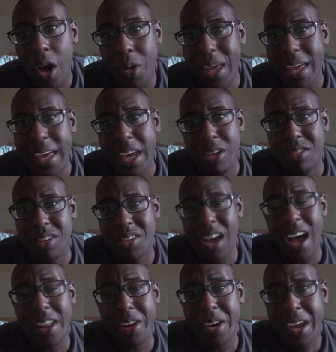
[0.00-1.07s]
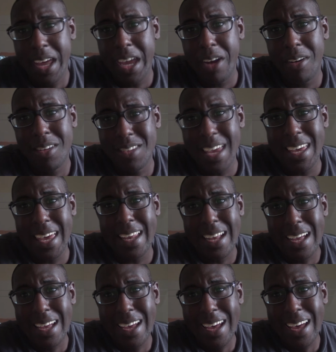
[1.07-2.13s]
Okay, here's a dollar. Here, take
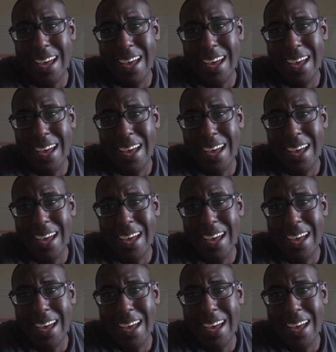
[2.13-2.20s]
it.